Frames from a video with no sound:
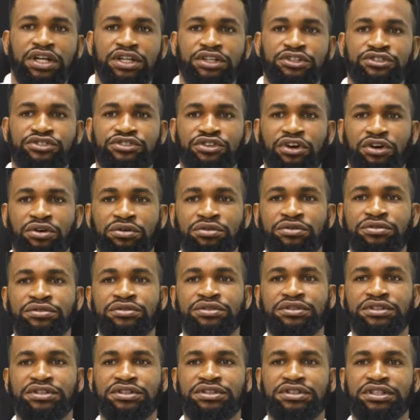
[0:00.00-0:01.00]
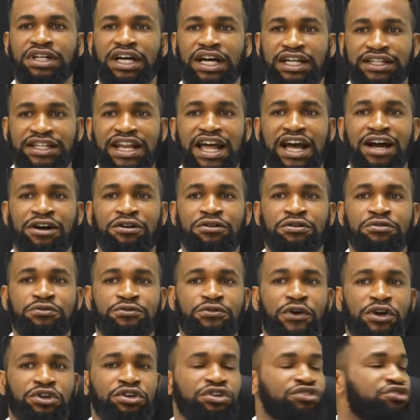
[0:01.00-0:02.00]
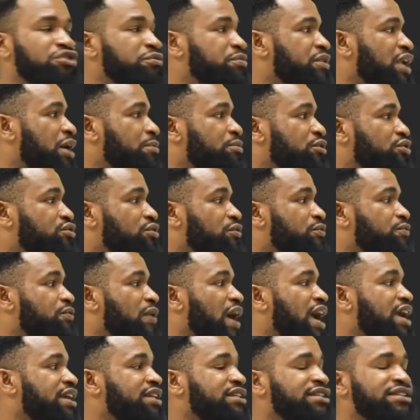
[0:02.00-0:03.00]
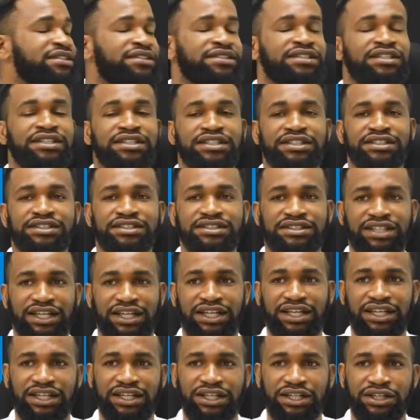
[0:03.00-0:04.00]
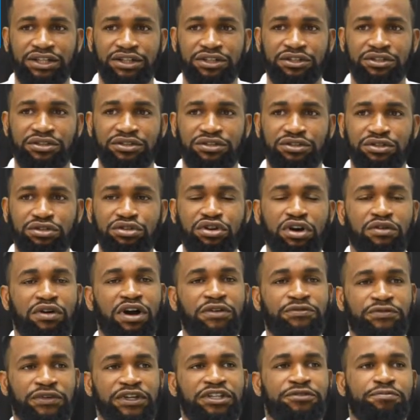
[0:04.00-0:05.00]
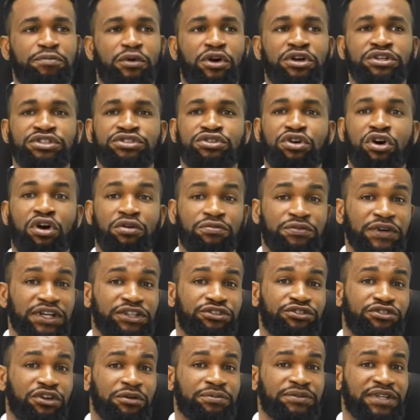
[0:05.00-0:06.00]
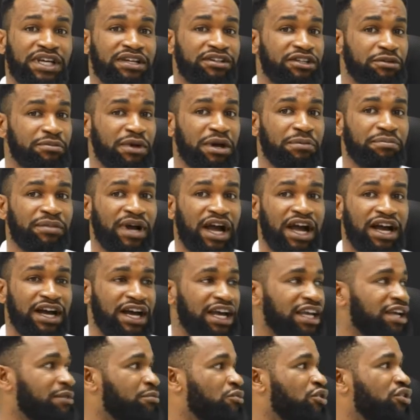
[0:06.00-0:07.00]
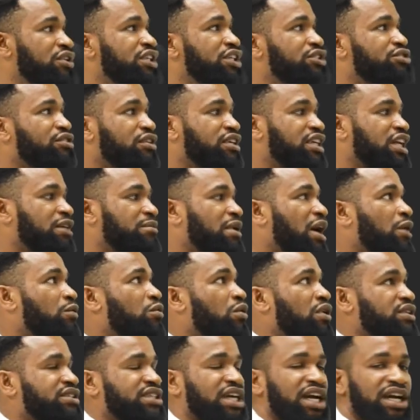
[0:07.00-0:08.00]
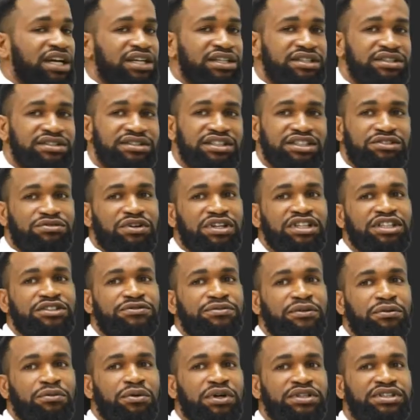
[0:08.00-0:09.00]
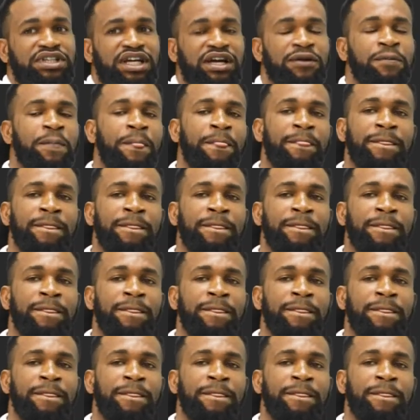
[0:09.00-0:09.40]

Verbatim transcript: So now, for you to be able to find the lower fixed point of a substance, remember, I am only talking about water. This one is for water.